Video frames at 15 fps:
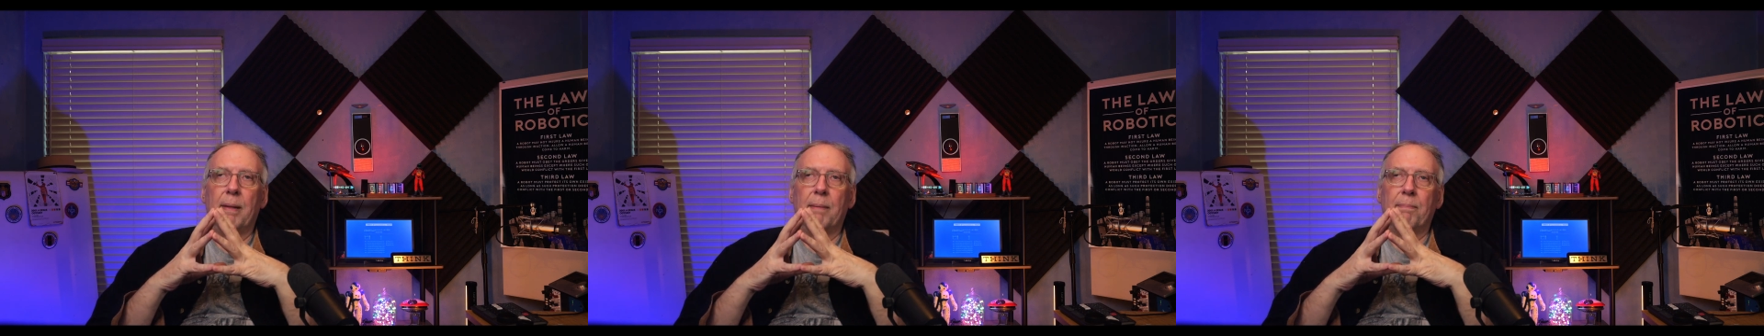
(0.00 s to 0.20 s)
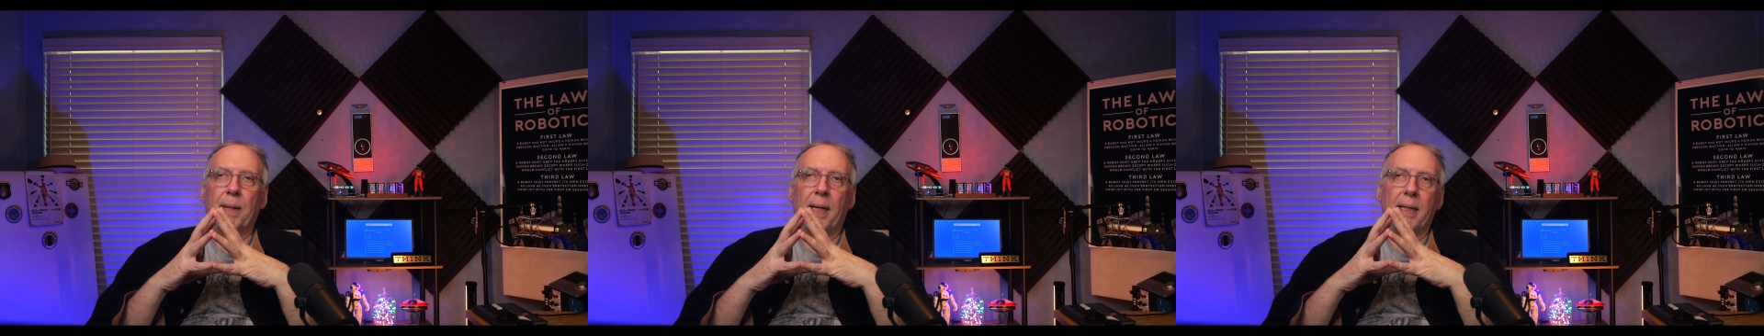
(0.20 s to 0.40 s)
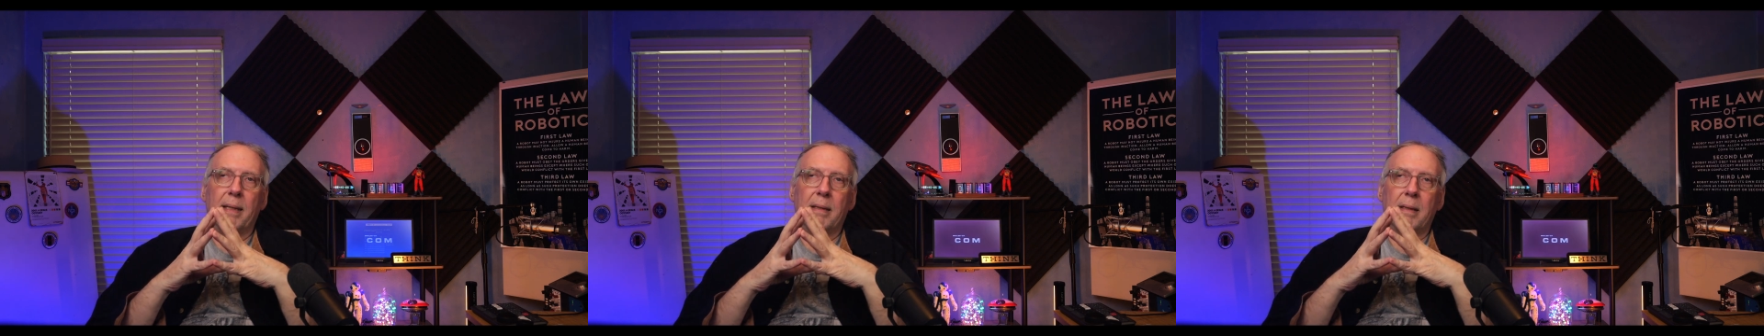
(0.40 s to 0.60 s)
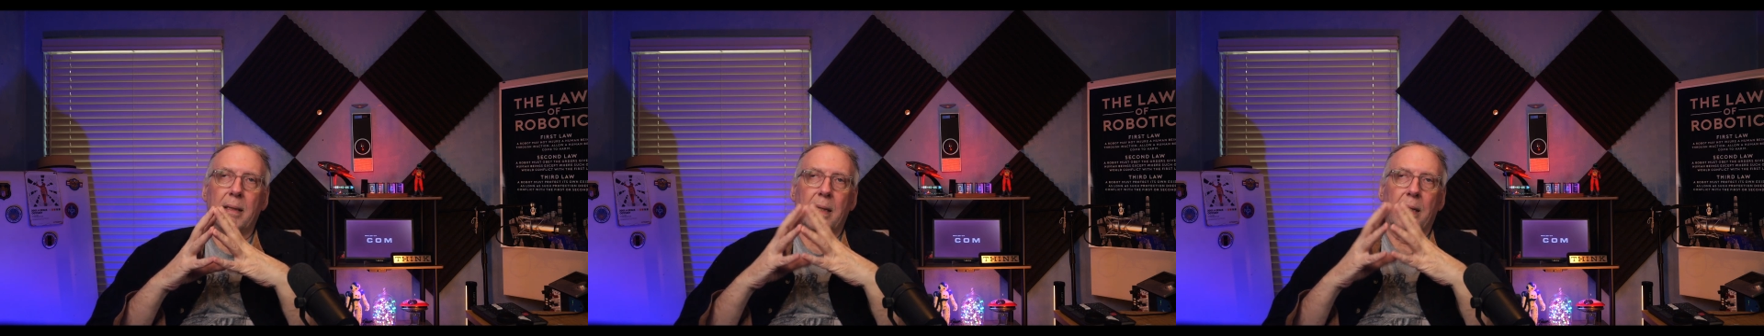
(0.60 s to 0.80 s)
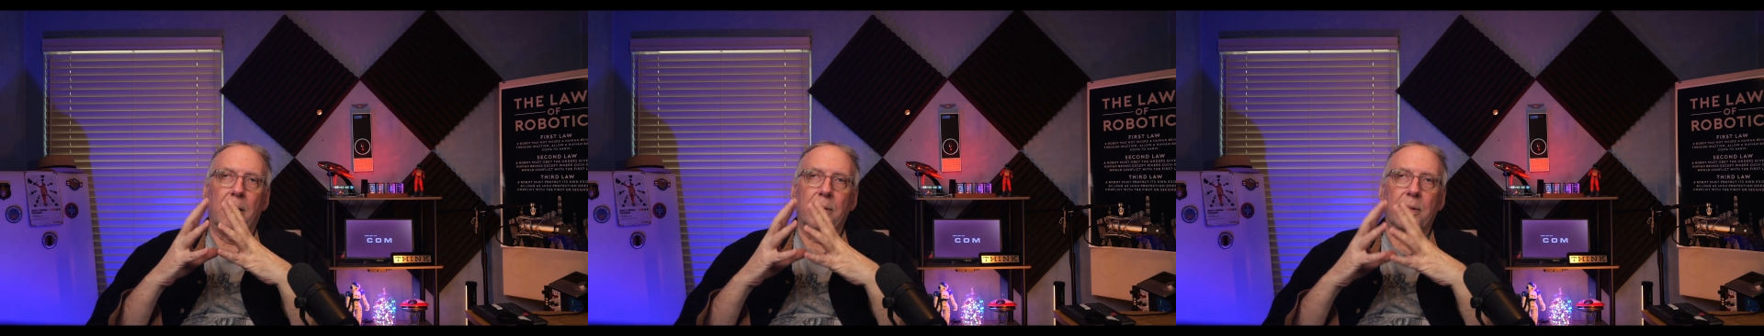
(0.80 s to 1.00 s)
but,
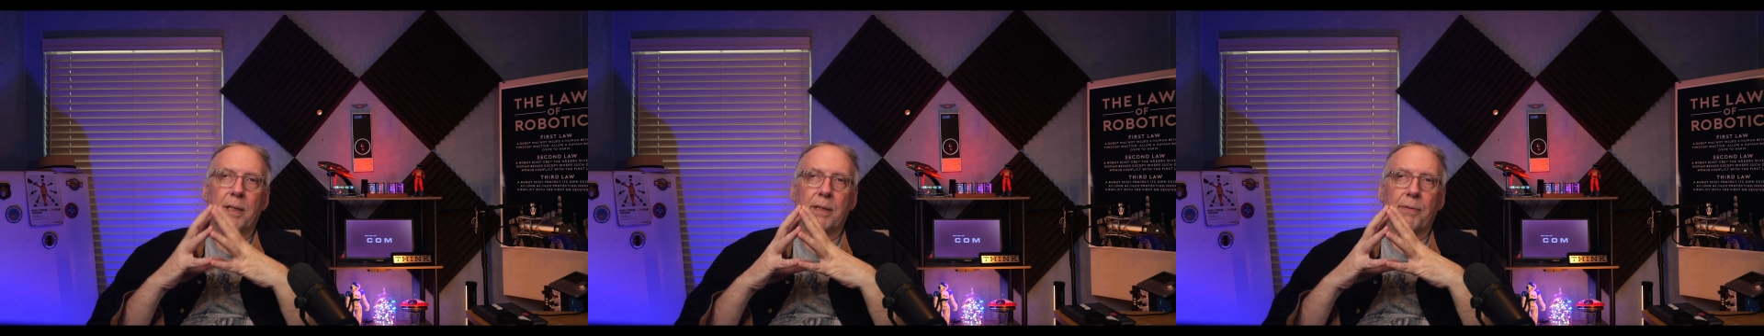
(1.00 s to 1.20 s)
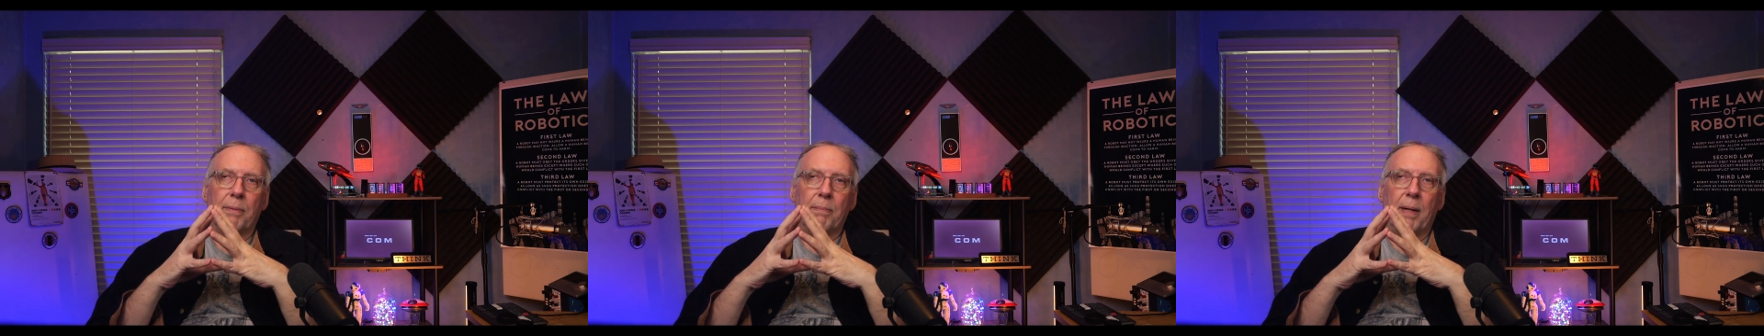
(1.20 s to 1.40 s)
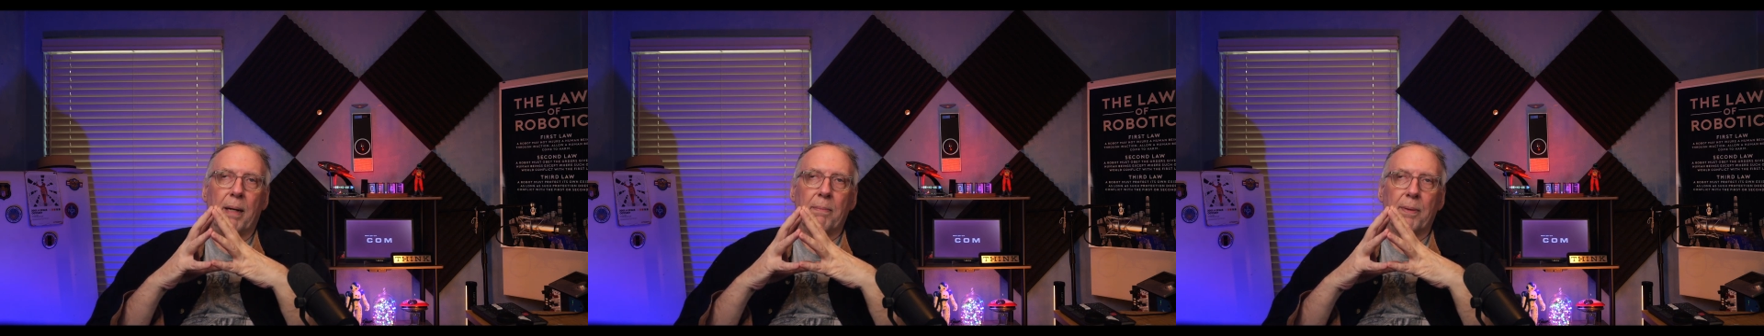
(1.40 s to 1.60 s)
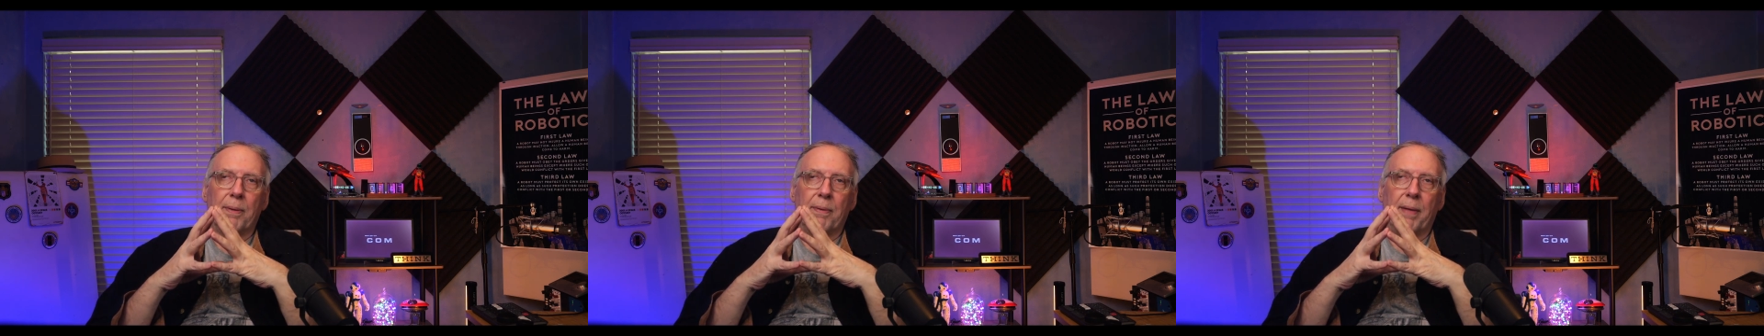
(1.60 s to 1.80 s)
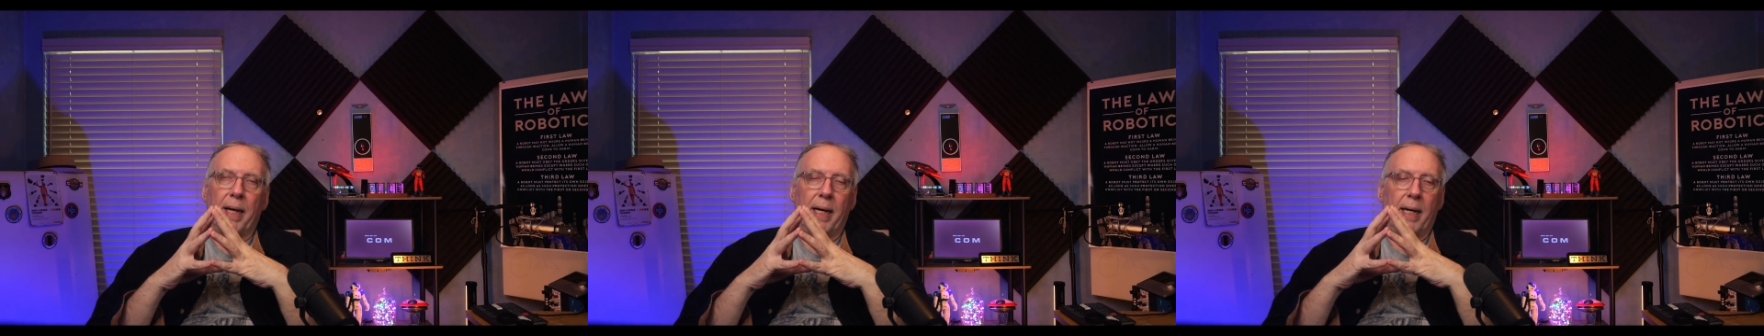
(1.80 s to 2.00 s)
you know, just remember
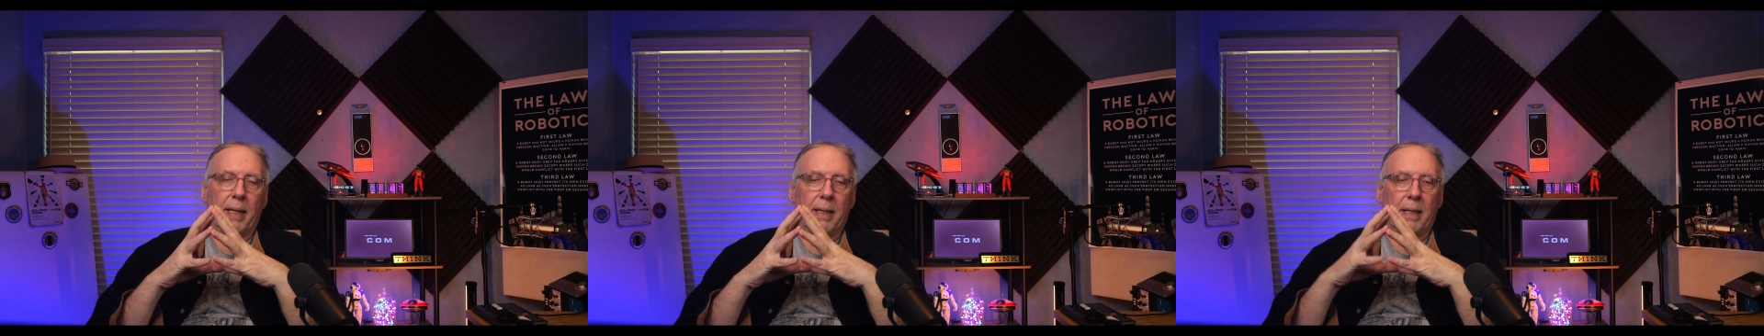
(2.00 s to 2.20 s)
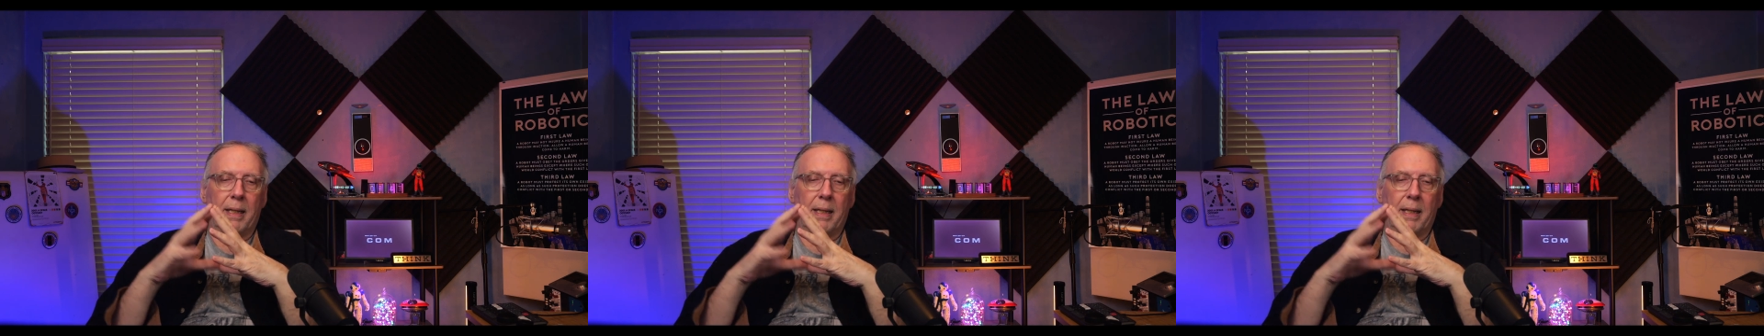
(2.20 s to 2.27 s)
that